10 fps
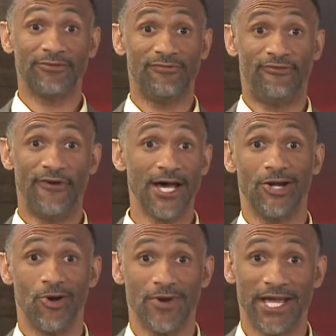out and
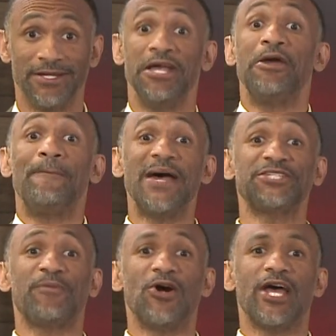fought all right.
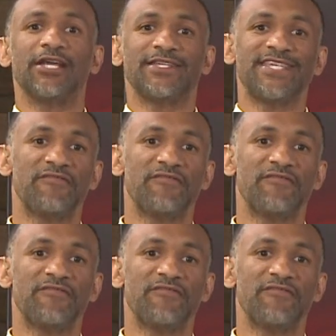Baseball now, the